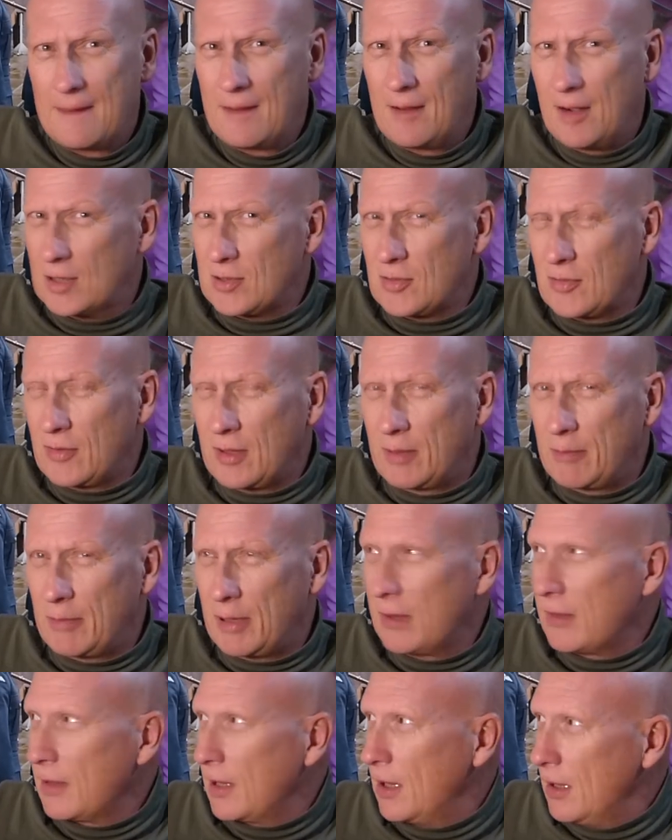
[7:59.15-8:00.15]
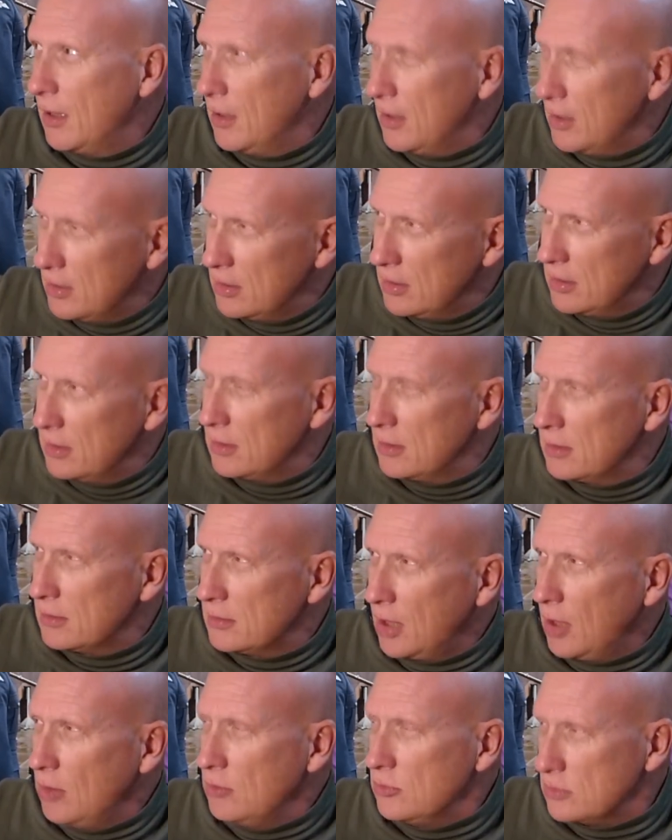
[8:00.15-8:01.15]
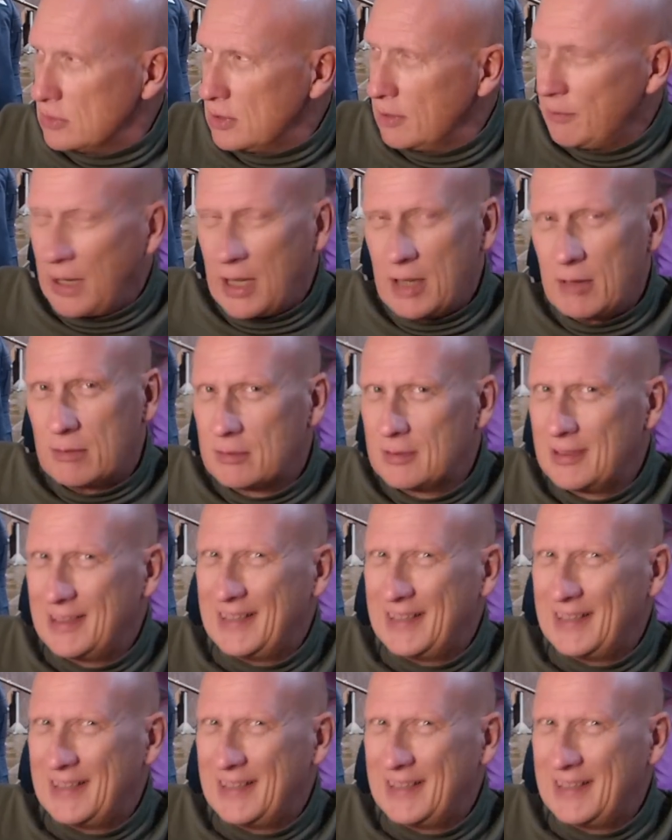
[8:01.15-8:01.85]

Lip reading: I had to think about that. No, the bow.